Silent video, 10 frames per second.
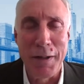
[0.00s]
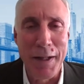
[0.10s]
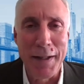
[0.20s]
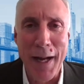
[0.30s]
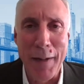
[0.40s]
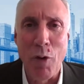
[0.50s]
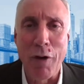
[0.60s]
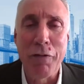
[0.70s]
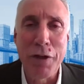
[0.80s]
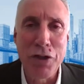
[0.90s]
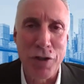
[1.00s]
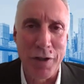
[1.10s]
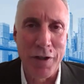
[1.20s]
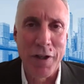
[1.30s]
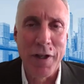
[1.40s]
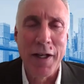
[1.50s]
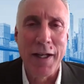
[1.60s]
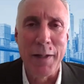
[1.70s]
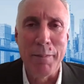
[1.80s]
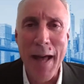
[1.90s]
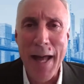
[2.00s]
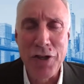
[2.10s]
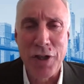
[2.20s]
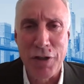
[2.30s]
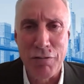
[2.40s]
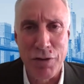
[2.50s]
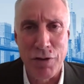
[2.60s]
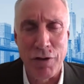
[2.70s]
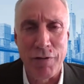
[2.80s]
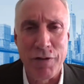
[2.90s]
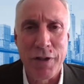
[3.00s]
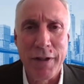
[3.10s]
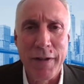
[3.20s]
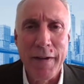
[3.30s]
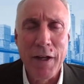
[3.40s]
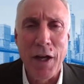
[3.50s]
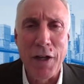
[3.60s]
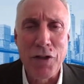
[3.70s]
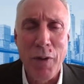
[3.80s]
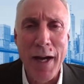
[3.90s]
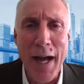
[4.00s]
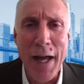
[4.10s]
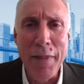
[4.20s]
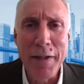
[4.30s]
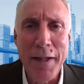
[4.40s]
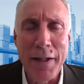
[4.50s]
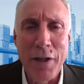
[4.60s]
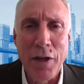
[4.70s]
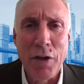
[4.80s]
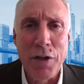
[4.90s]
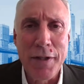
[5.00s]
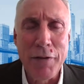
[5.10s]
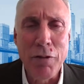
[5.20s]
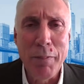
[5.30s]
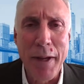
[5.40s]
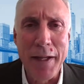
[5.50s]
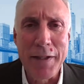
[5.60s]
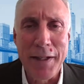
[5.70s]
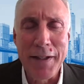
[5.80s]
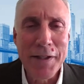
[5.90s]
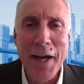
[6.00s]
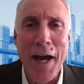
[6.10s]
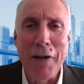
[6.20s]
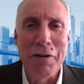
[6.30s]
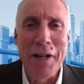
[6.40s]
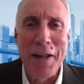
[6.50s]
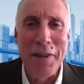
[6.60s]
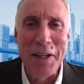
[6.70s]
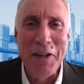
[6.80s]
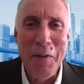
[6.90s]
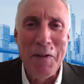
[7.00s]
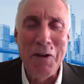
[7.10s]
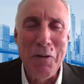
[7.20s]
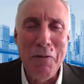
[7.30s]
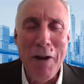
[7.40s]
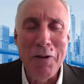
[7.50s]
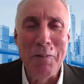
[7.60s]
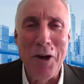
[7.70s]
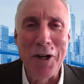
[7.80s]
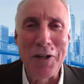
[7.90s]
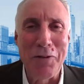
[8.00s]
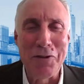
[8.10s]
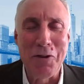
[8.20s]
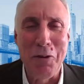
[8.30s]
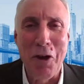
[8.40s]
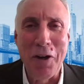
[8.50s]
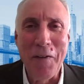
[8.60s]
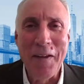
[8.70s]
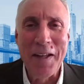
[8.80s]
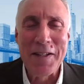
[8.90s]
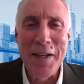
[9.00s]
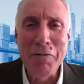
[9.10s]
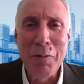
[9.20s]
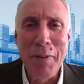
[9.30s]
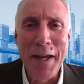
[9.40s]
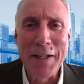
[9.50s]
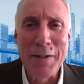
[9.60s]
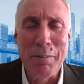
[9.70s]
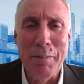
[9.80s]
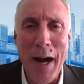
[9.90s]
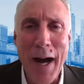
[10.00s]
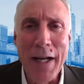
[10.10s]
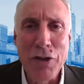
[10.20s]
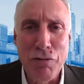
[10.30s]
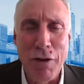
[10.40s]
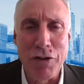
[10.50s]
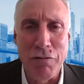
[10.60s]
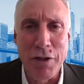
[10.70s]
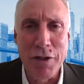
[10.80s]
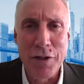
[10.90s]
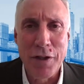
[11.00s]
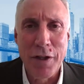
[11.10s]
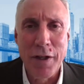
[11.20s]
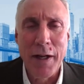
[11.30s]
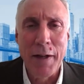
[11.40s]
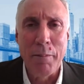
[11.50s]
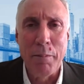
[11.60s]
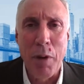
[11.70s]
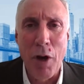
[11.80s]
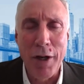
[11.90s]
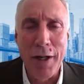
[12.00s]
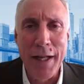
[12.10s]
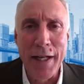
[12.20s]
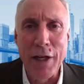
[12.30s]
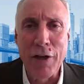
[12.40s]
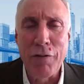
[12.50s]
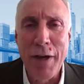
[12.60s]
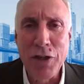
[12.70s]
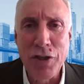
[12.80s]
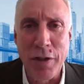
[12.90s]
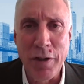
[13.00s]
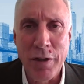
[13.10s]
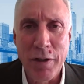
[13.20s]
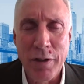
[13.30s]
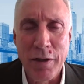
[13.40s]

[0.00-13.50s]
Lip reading: It's gotten more efficient in managing its reserves. So I think that central banks. This is the irony. I think following the markets for so long, central banks buy treasuries, partly in intervention,